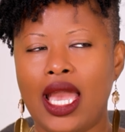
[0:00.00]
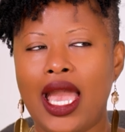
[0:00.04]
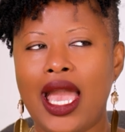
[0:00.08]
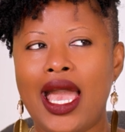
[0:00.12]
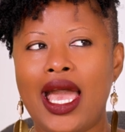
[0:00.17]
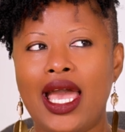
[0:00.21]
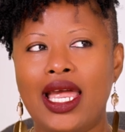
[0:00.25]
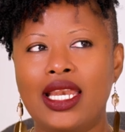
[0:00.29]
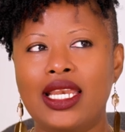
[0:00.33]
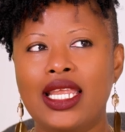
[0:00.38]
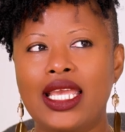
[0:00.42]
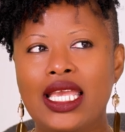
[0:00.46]

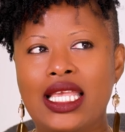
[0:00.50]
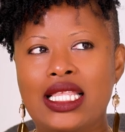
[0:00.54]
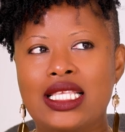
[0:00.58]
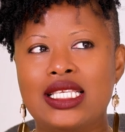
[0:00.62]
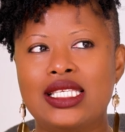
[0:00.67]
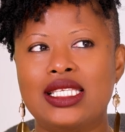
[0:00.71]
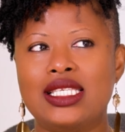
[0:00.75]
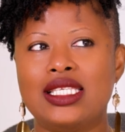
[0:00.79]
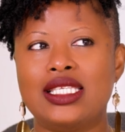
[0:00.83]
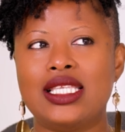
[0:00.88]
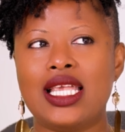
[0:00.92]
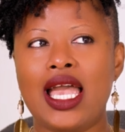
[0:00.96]
and
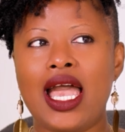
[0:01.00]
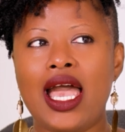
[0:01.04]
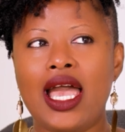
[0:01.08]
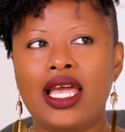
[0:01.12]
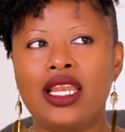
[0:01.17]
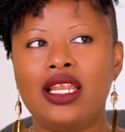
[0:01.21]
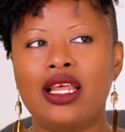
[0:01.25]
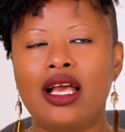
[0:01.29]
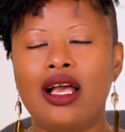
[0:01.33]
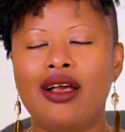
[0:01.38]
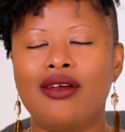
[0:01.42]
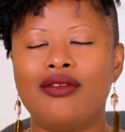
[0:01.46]

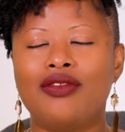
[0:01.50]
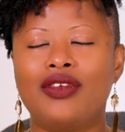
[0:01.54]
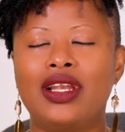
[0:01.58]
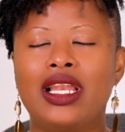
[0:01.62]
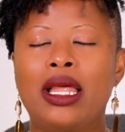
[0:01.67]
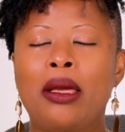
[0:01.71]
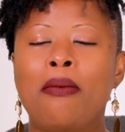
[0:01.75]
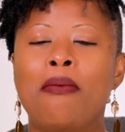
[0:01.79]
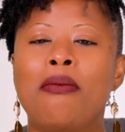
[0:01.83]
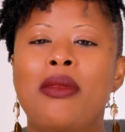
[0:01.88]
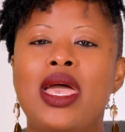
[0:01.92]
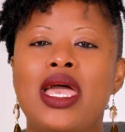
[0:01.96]
instead of
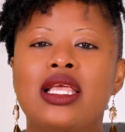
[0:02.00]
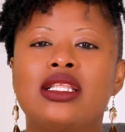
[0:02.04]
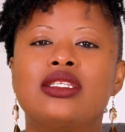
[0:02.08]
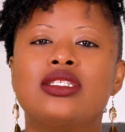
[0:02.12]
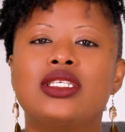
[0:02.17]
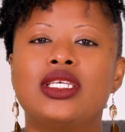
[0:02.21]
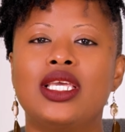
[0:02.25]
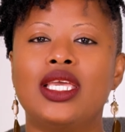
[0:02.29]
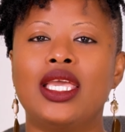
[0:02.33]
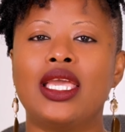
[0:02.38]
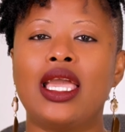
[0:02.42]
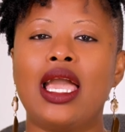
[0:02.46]

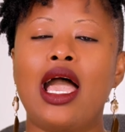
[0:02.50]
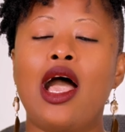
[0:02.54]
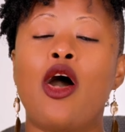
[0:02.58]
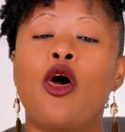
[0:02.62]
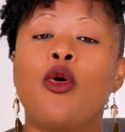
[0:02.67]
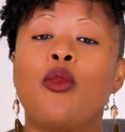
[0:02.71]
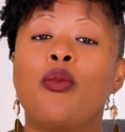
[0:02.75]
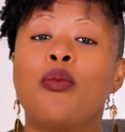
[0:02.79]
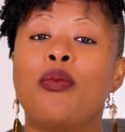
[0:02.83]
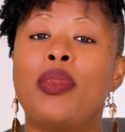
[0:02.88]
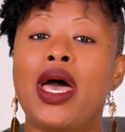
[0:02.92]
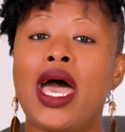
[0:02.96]
lamenting
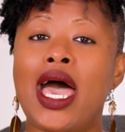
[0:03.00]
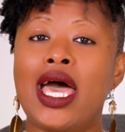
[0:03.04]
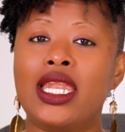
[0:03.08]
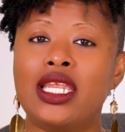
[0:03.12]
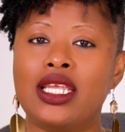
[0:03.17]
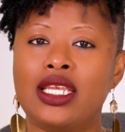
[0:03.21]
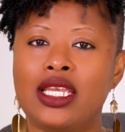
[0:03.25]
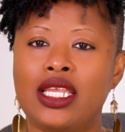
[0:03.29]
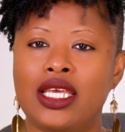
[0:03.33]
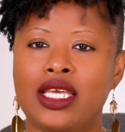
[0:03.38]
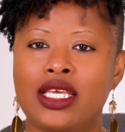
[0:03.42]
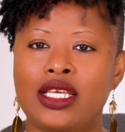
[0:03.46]
how bad
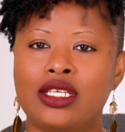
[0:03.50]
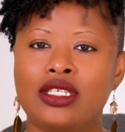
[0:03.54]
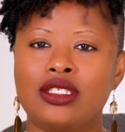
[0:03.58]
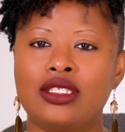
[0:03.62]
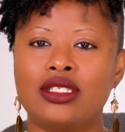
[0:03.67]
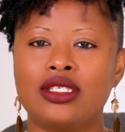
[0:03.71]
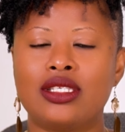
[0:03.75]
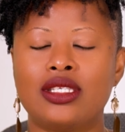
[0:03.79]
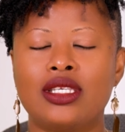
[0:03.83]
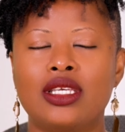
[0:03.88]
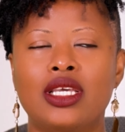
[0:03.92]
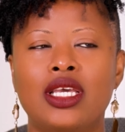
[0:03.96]
it
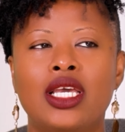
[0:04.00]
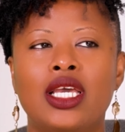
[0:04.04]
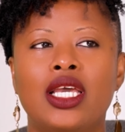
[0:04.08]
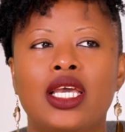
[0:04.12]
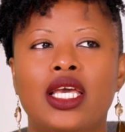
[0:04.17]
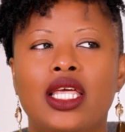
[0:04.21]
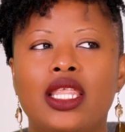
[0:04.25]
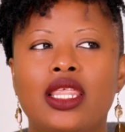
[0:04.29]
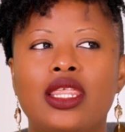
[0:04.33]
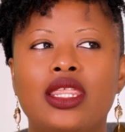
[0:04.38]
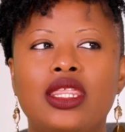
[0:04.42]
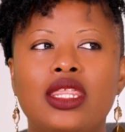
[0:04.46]
is,
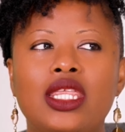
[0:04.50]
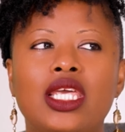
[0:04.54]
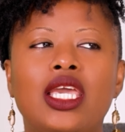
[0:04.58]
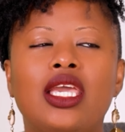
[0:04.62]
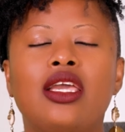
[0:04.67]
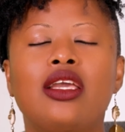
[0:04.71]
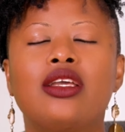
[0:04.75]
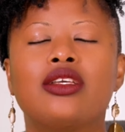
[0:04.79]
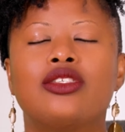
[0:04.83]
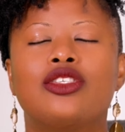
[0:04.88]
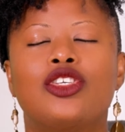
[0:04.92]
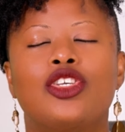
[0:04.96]

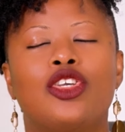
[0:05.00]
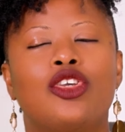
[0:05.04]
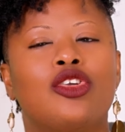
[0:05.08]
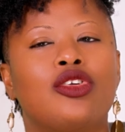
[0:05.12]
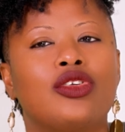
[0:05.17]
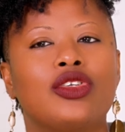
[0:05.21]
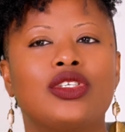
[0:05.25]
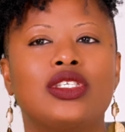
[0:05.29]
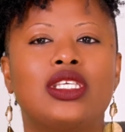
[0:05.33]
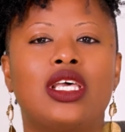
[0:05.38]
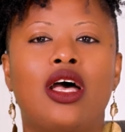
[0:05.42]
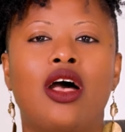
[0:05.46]
think to
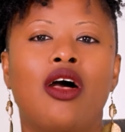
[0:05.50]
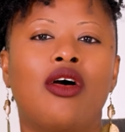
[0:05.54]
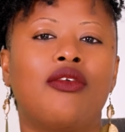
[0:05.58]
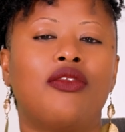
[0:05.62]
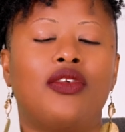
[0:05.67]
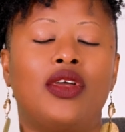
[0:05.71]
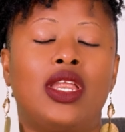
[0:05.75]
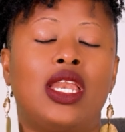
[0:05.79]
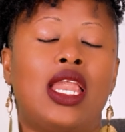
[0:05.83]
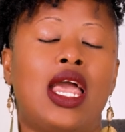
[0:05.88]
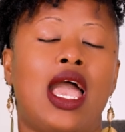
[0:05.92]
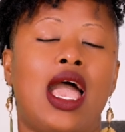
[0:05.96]
yourself and